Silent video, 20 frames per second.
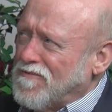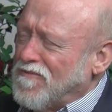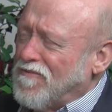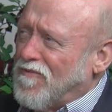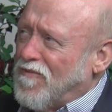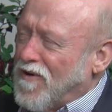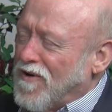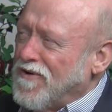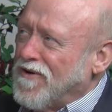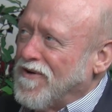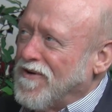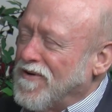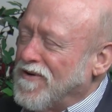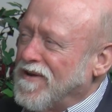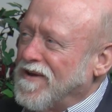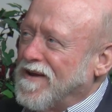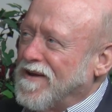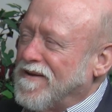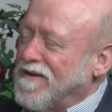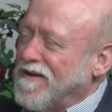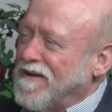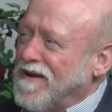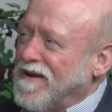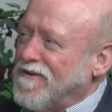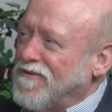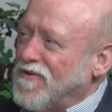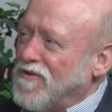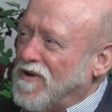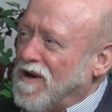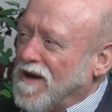wonder at, at
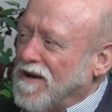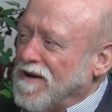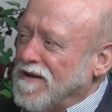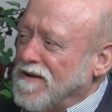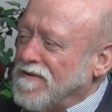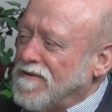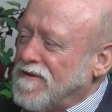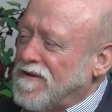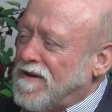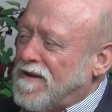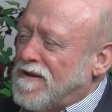who God is.